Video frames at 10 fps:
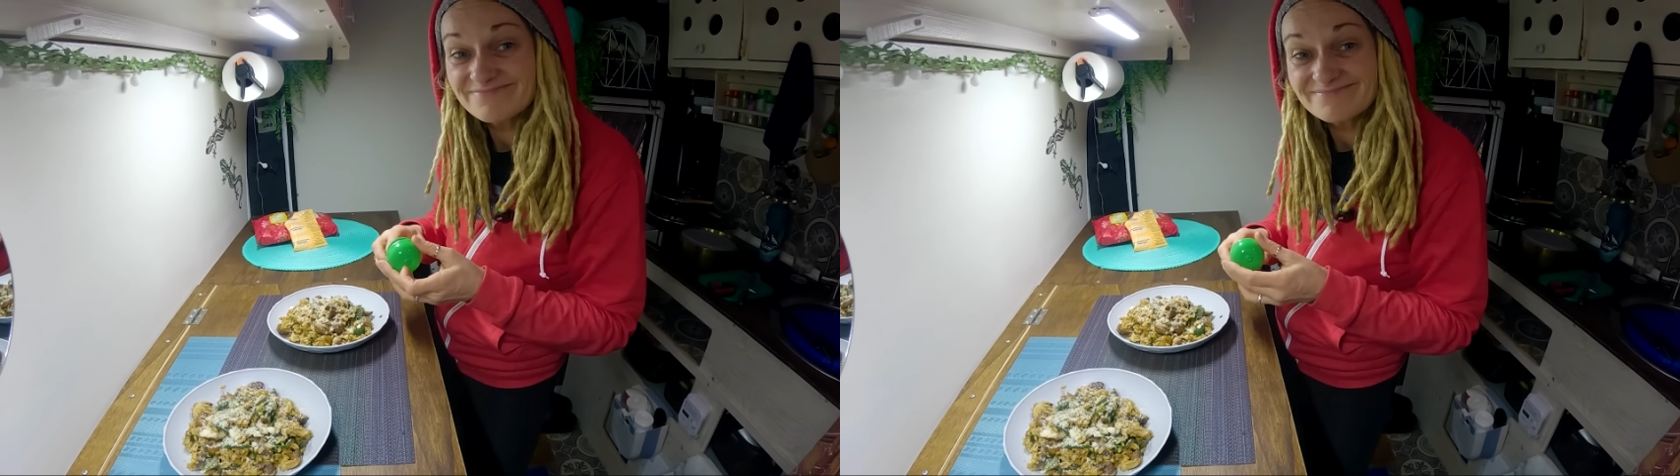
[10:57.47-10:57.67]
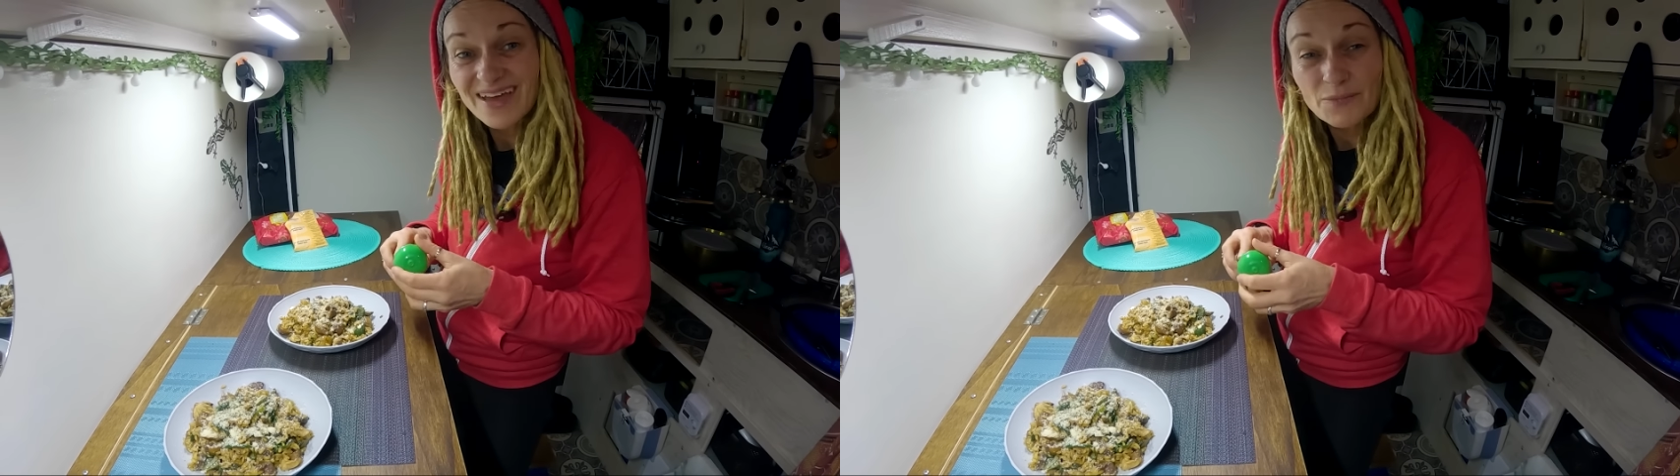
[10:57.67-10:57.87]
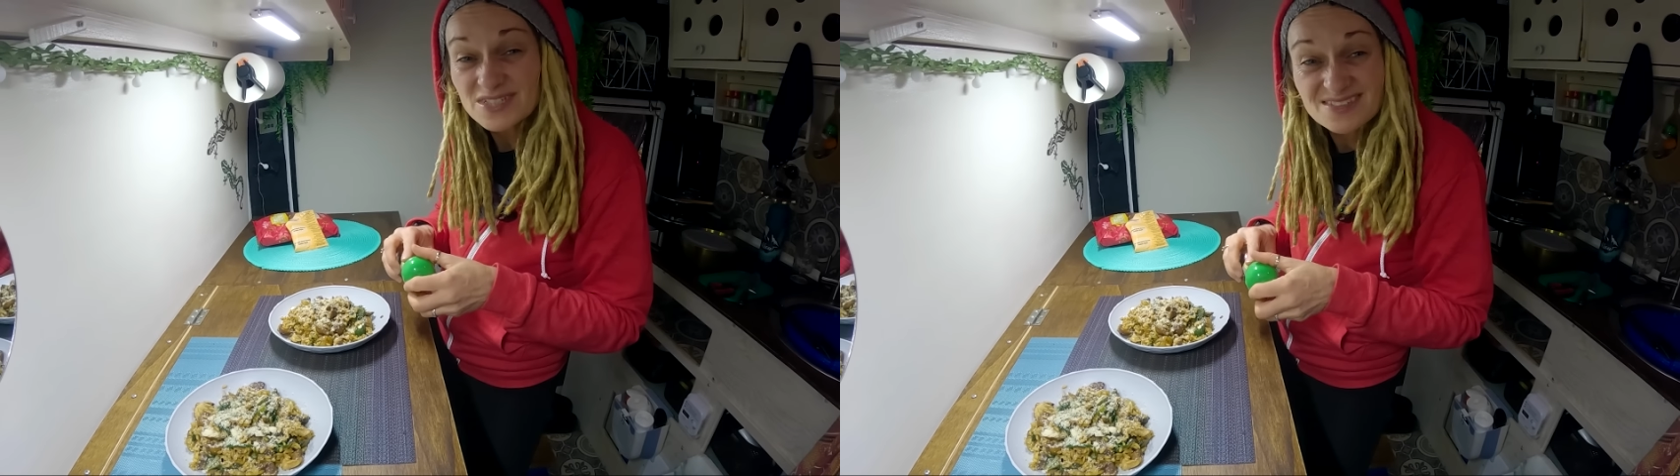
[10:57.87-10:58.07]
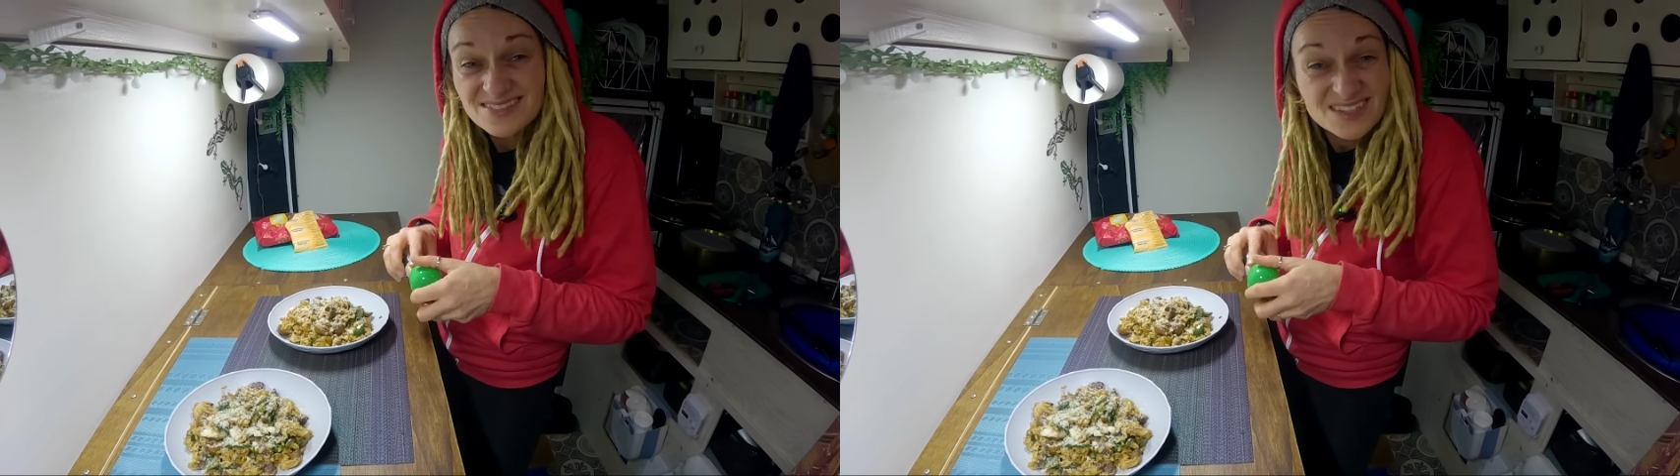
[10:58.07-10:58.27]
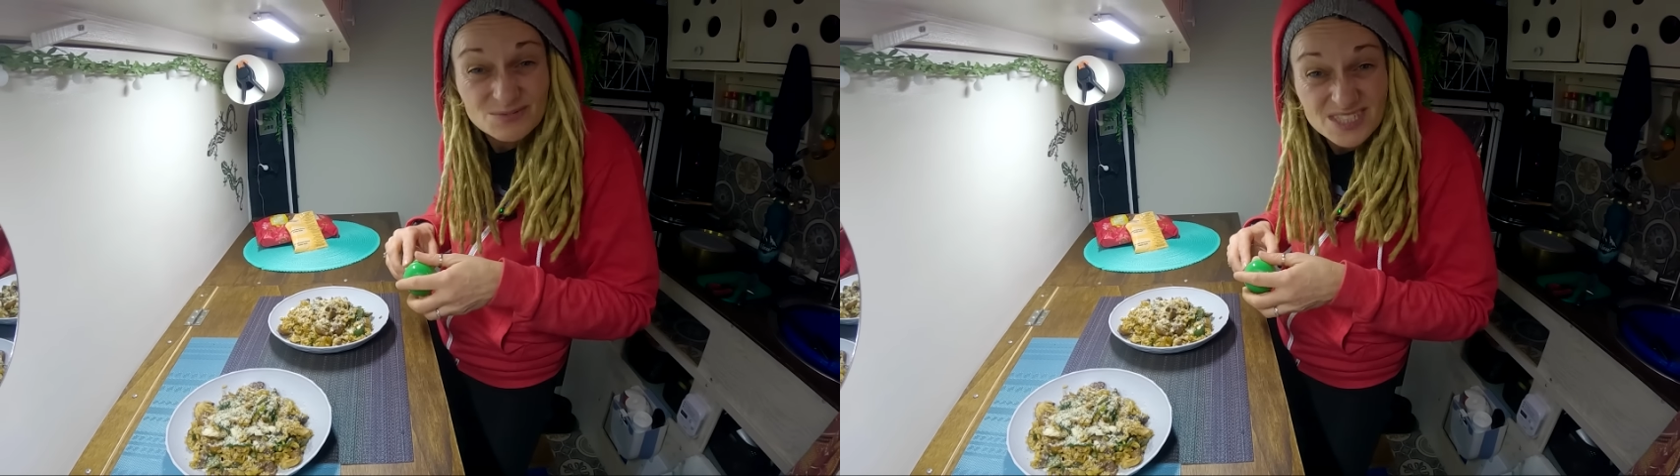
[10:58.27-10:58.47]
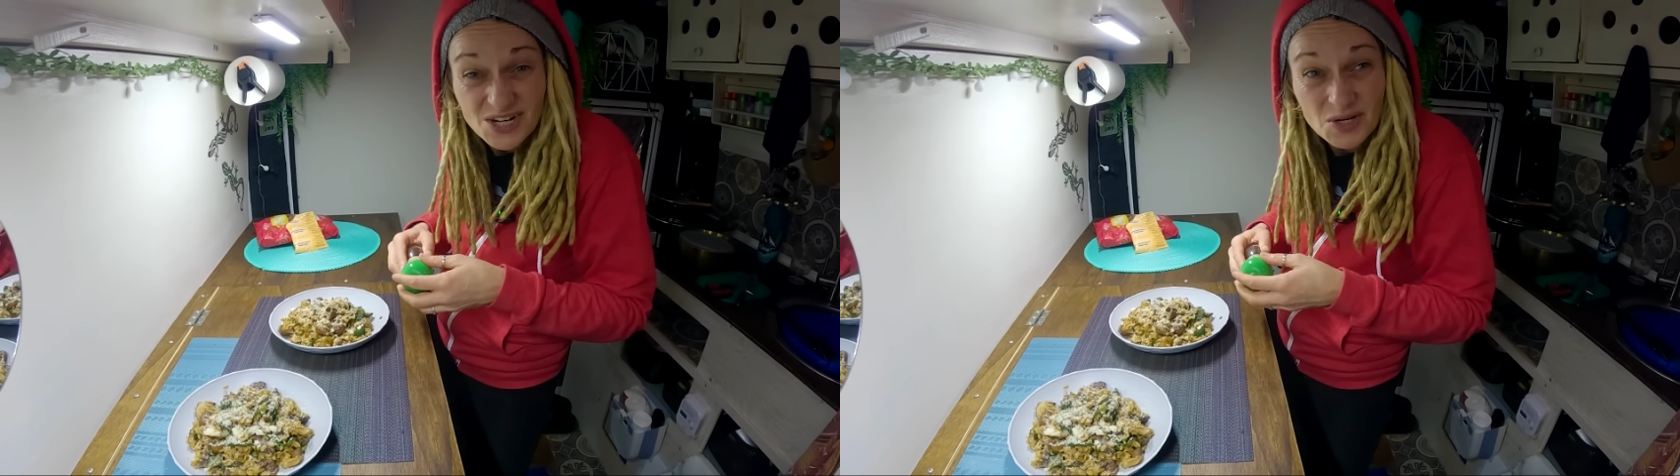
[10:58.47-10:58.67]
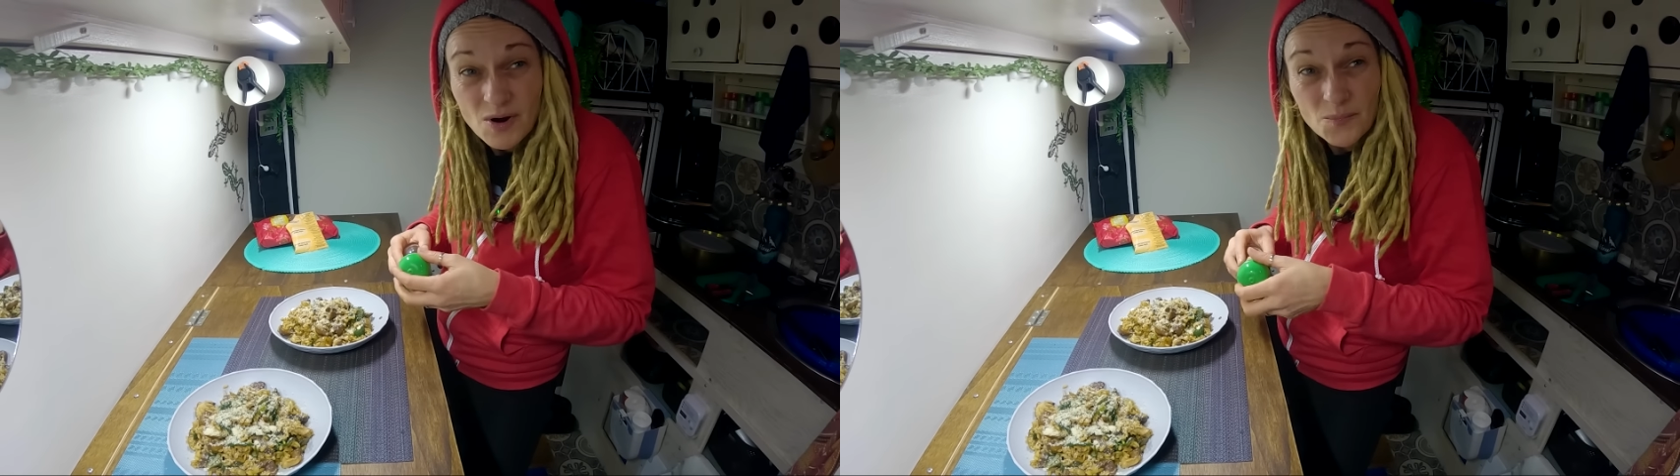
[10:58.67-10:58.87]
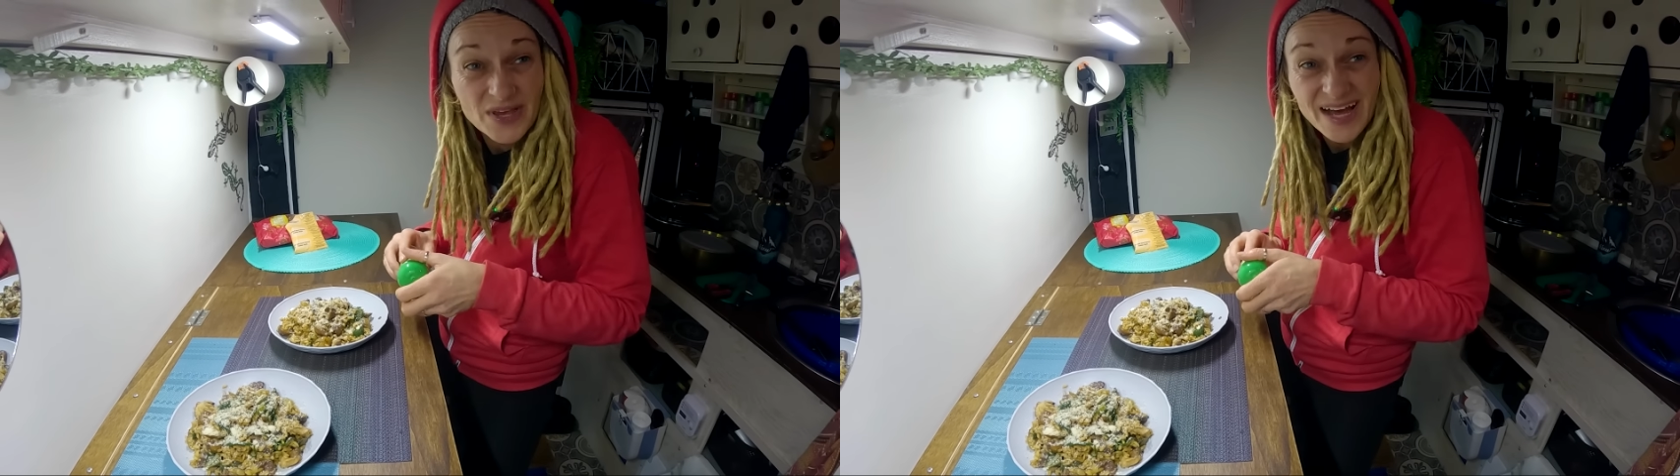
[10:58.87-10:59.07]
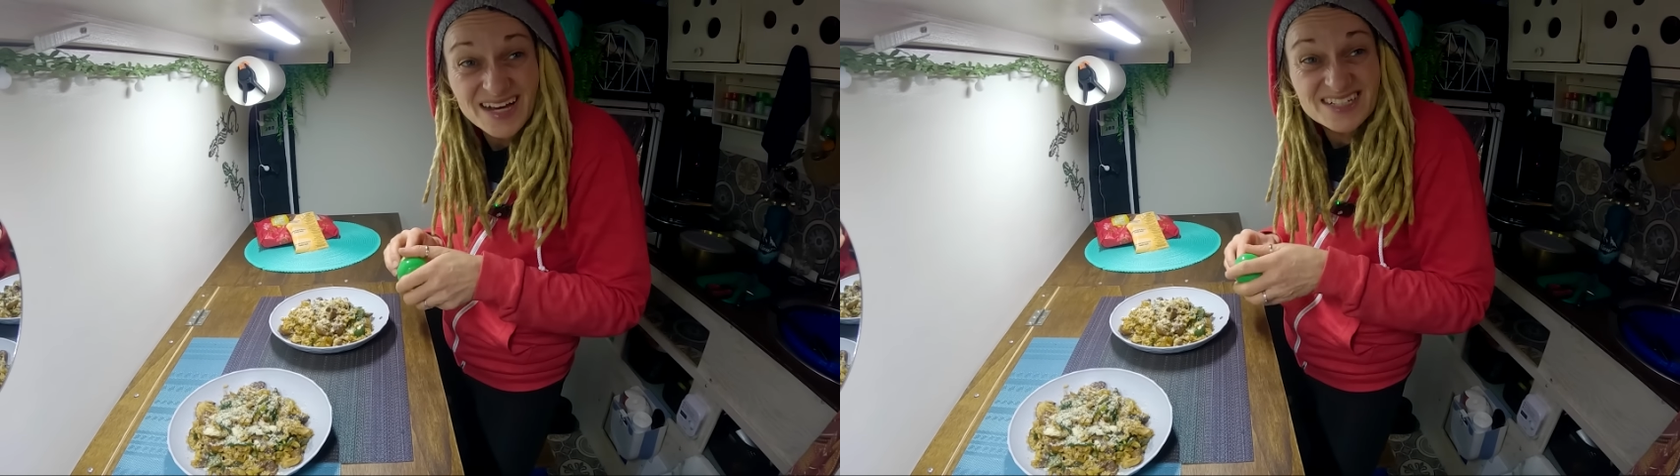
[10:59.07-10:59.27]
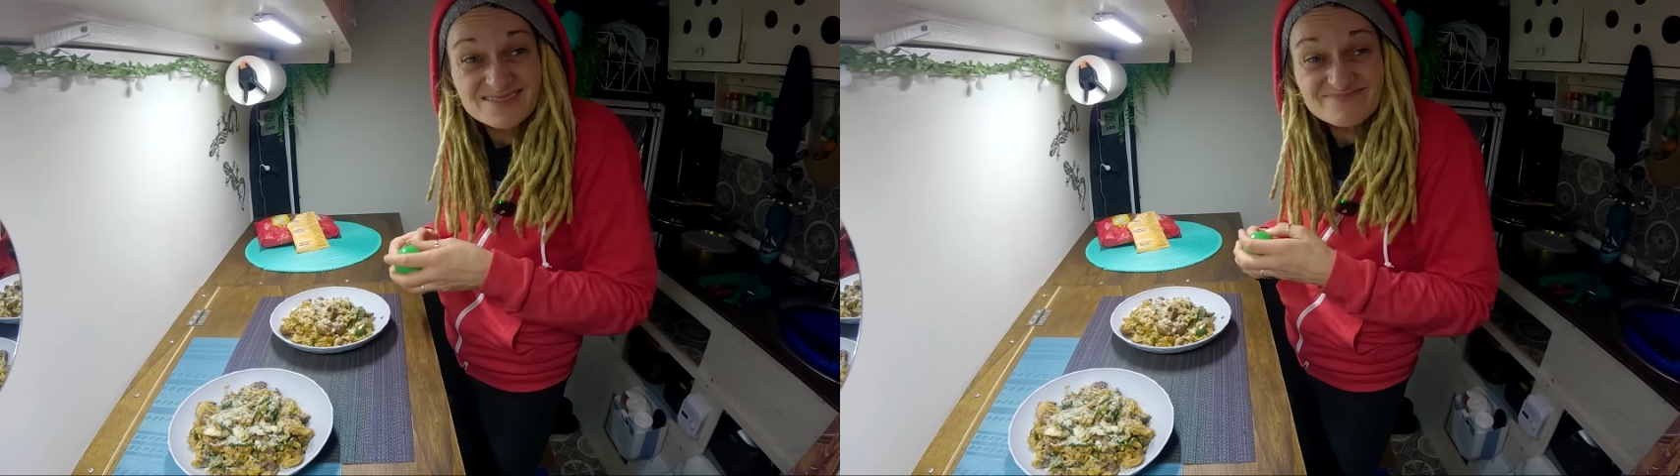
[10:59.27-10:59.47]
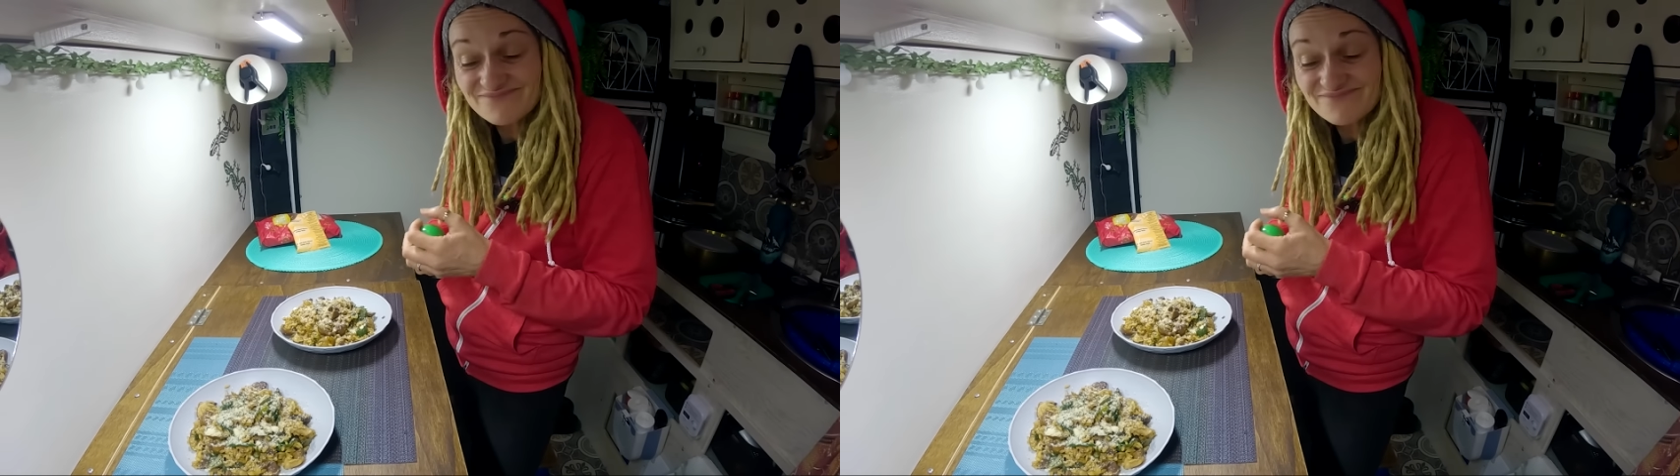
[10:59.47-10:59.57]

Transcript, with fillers: That was, that was the only one we had.